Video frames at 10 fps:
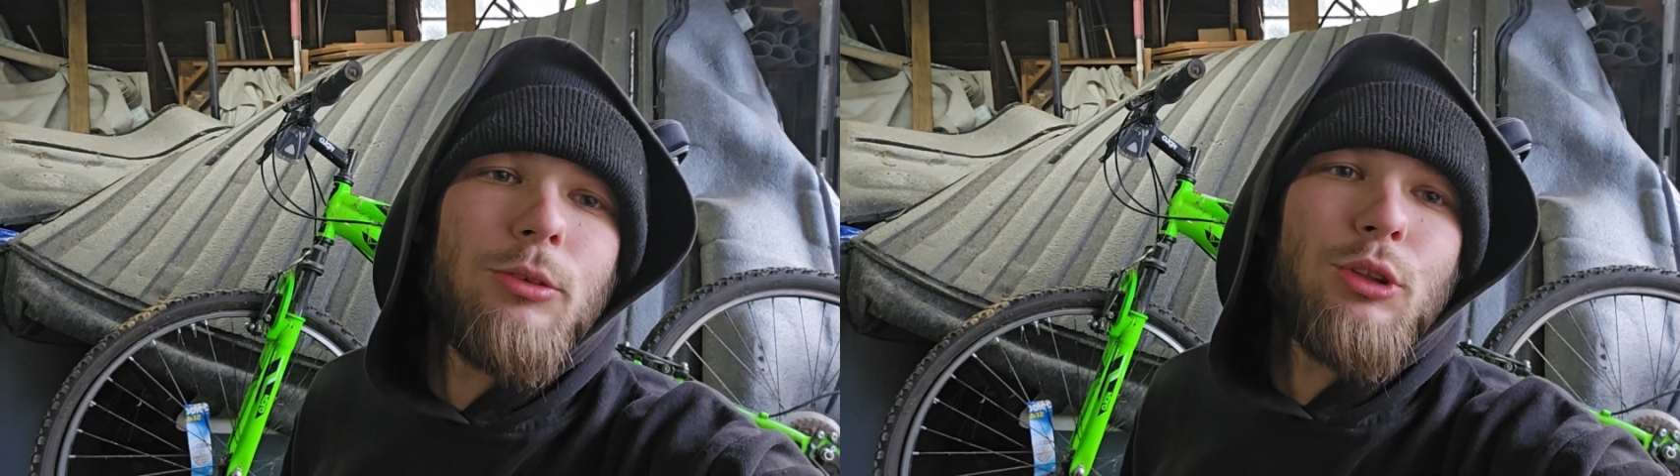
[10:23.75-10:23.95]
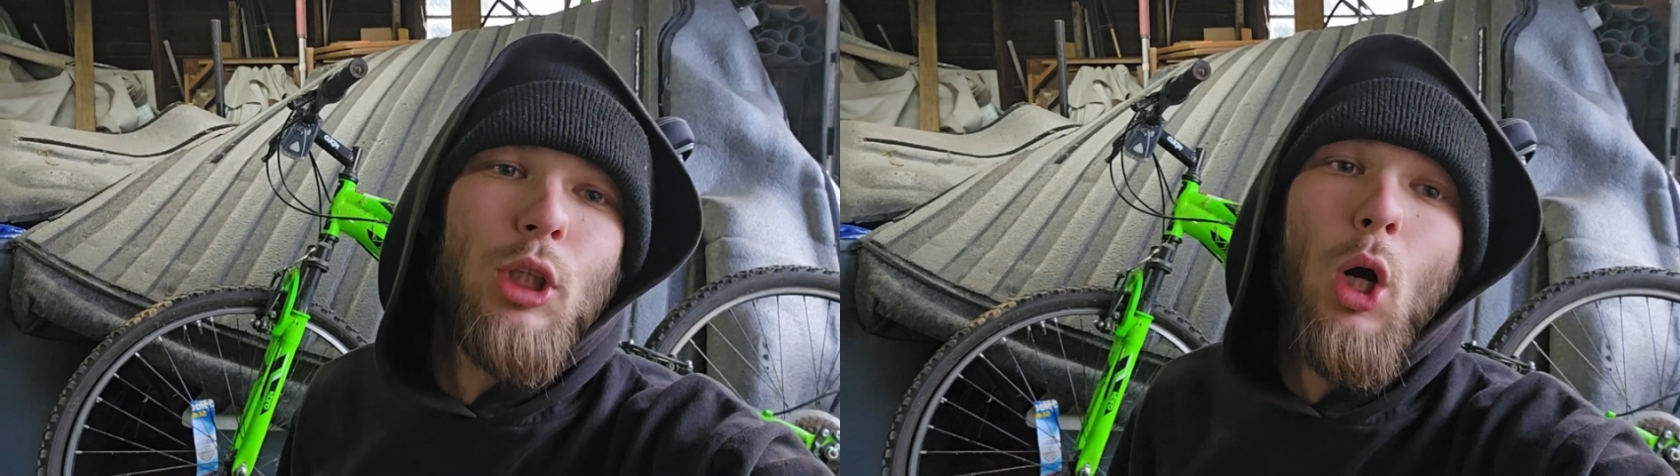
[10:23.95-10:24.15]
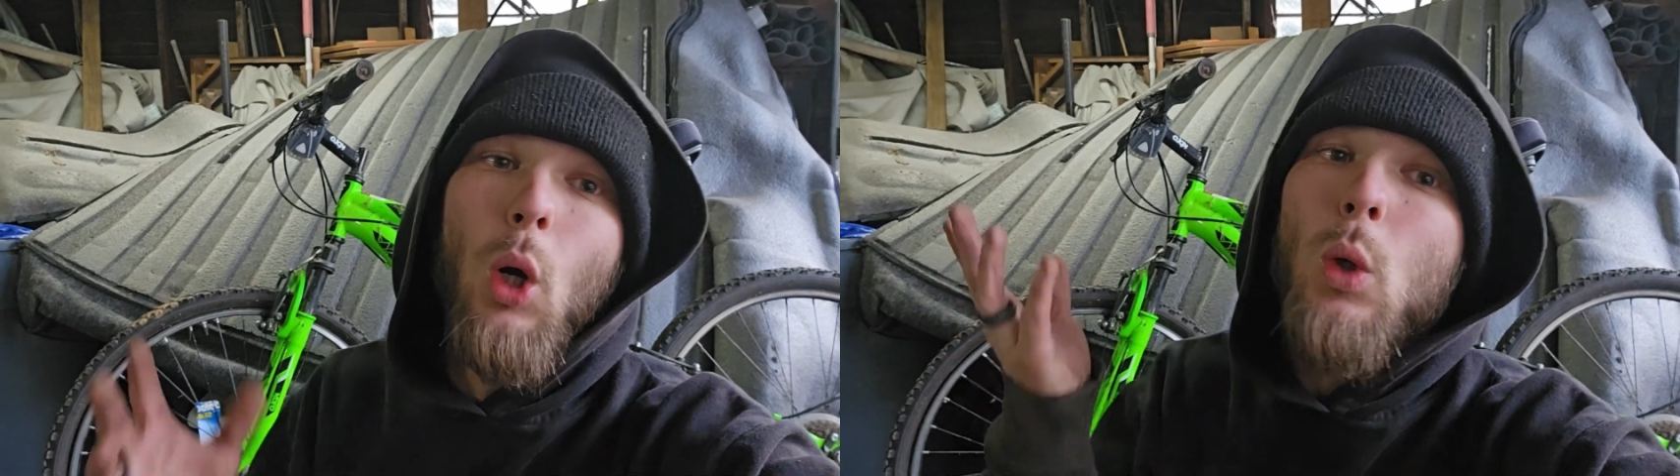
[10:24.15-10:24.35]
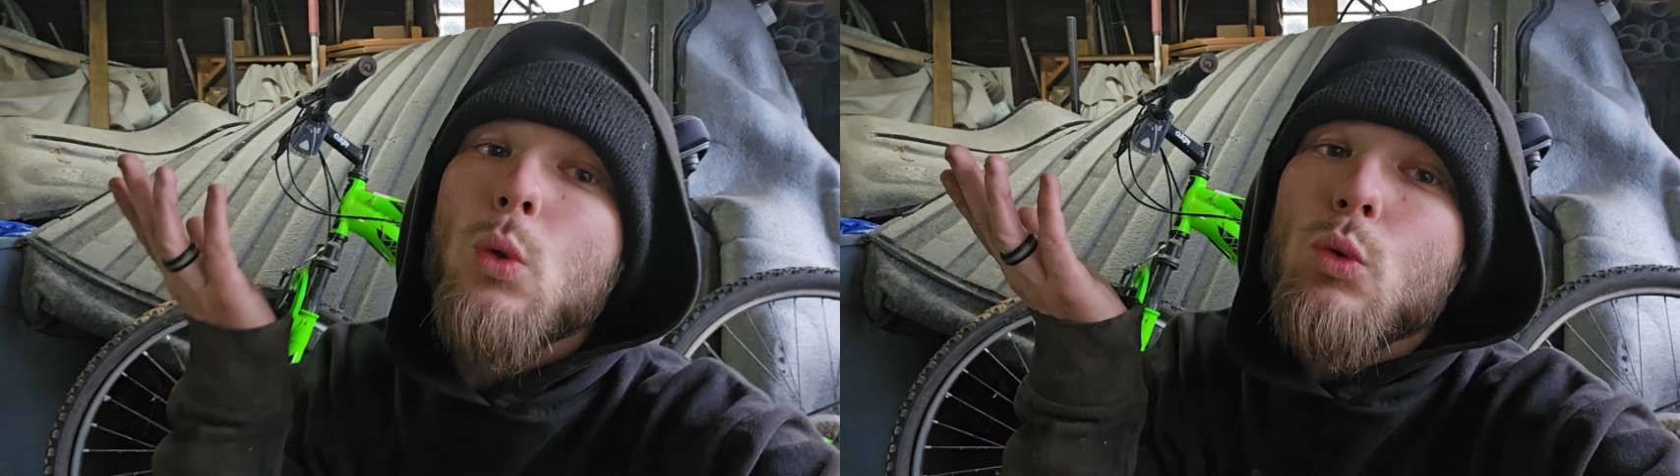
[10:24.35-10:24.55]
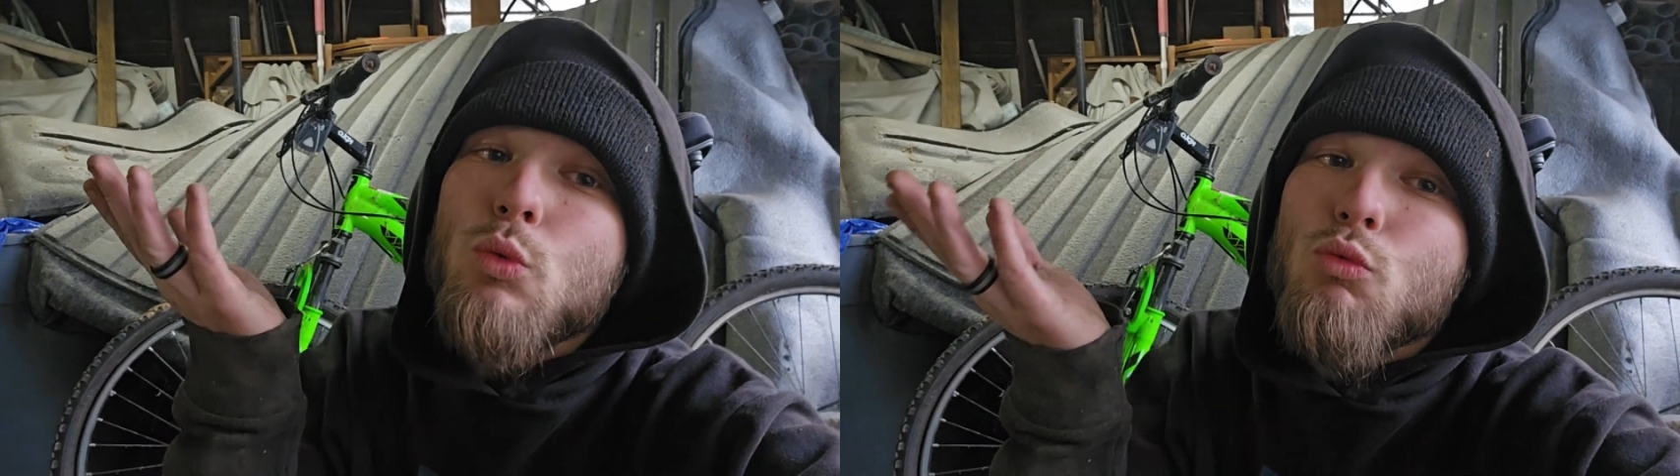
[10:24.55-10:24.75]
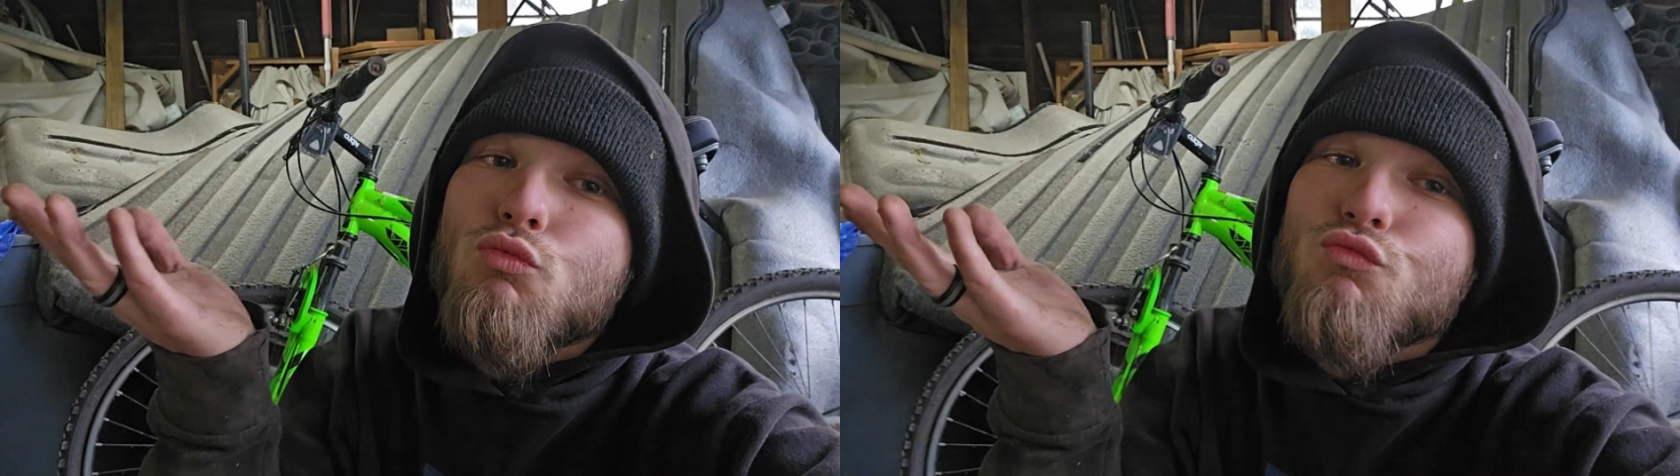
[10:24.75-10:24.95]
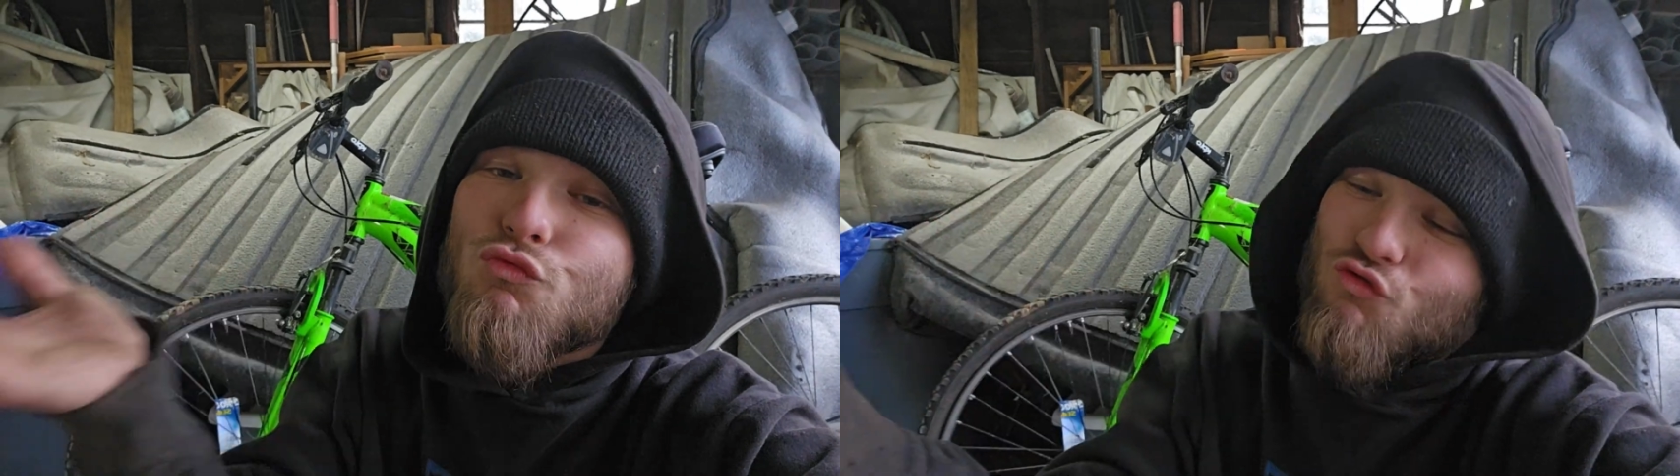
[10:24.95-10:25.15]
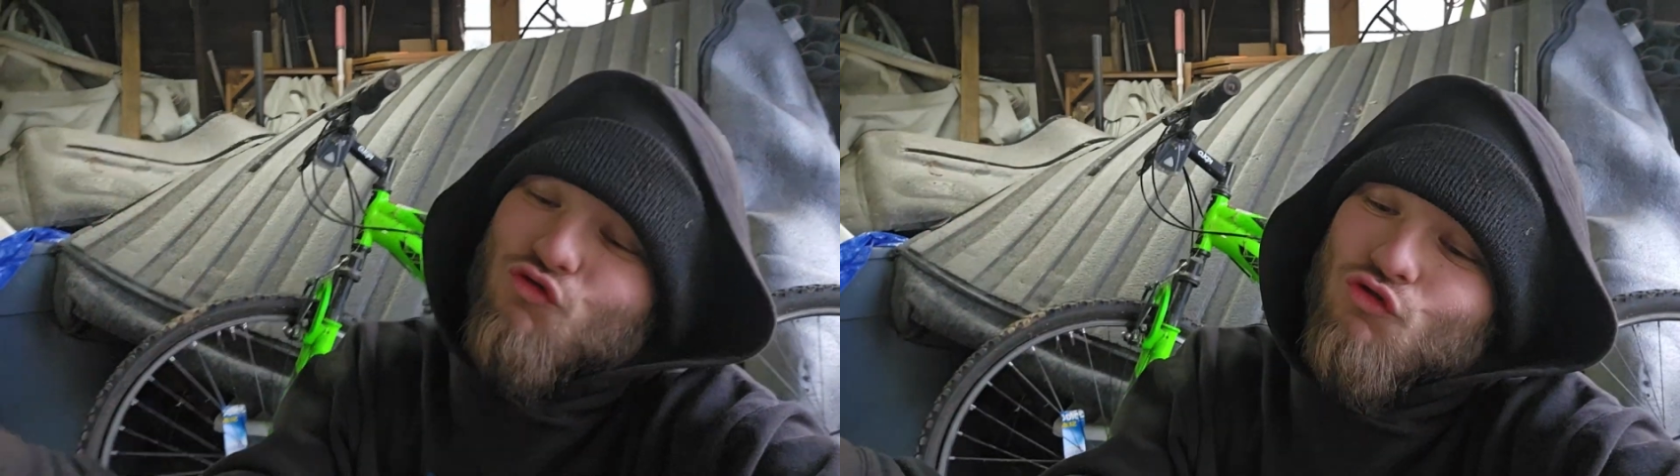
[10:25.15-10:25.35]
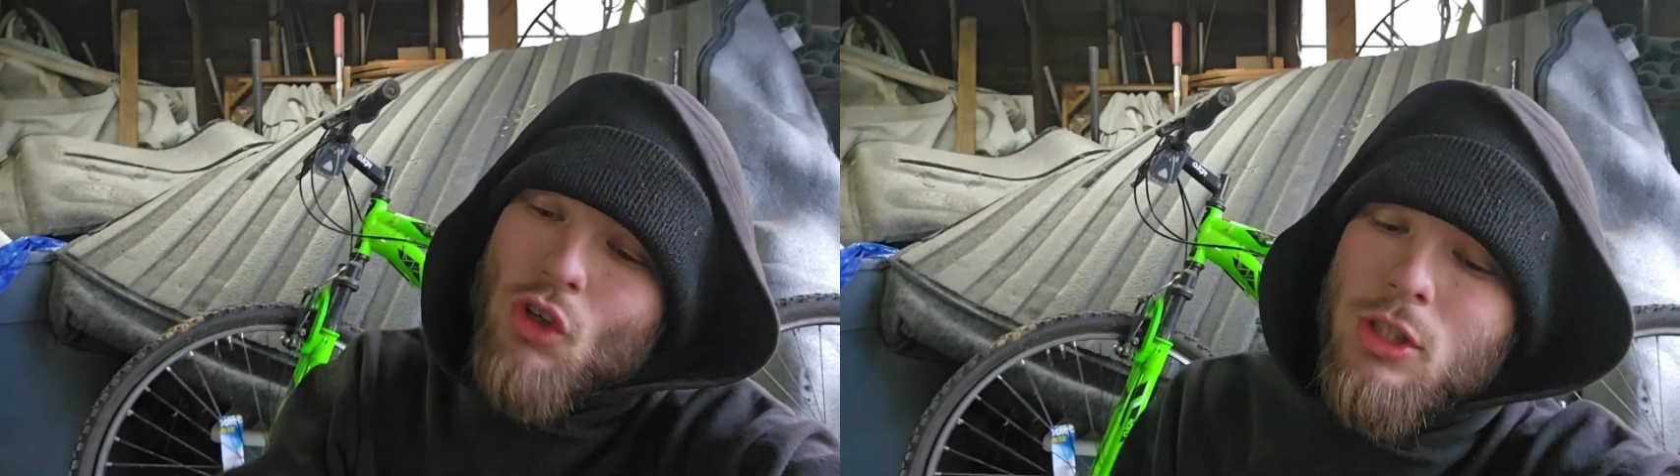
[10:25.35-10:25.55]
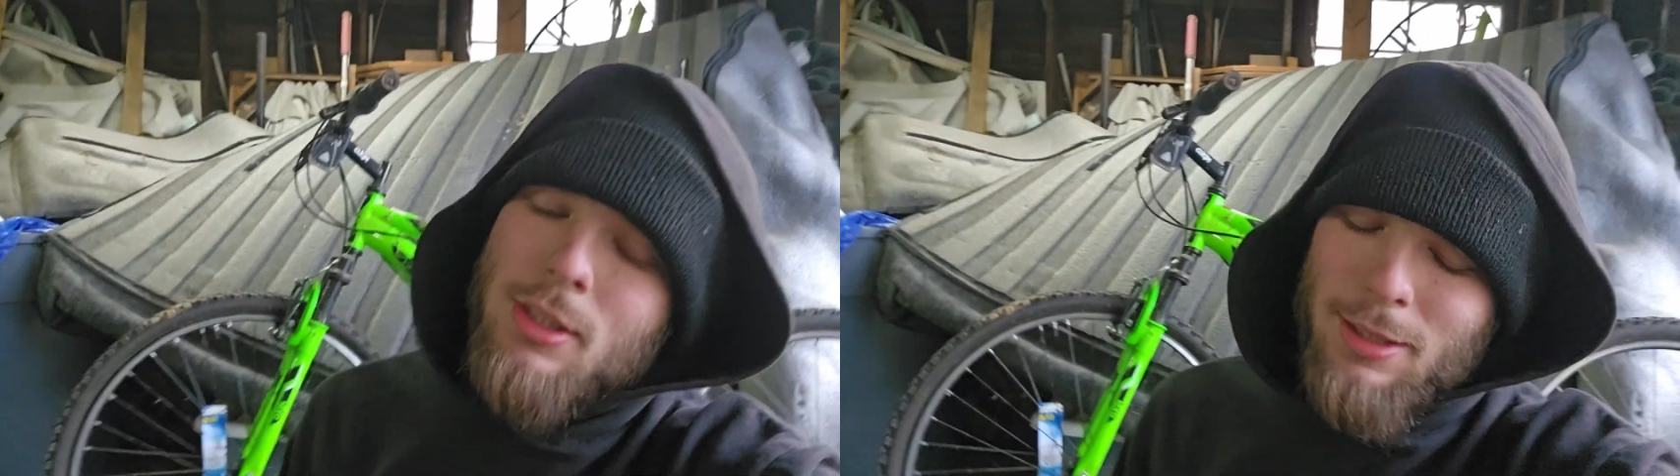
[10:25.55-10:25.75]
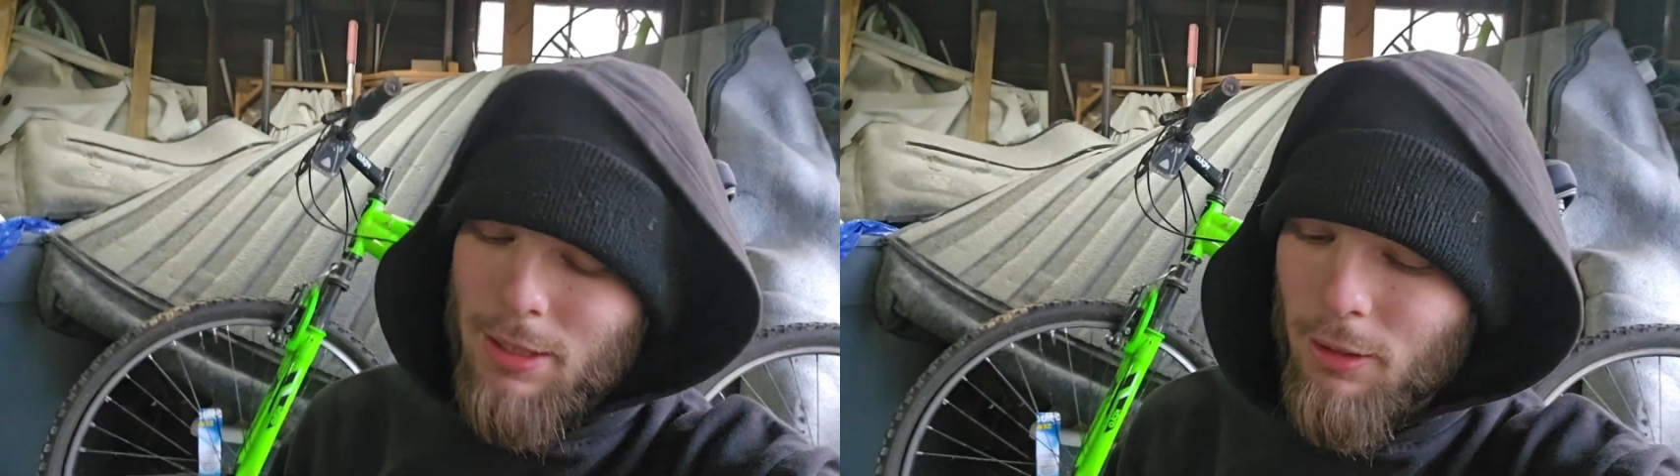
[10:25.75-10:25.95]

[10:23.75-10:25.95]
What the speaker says: So I don't